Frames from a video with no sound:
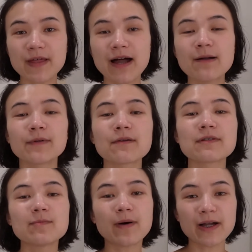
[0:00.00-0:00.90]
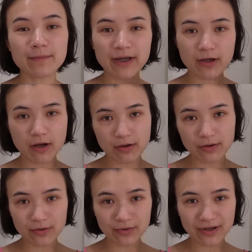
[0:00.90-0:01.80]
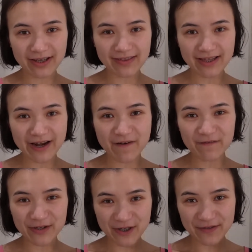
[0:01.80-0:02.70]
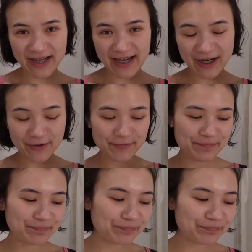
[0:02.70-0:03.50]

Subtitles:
that. I'm going to buy my own and then figure it out.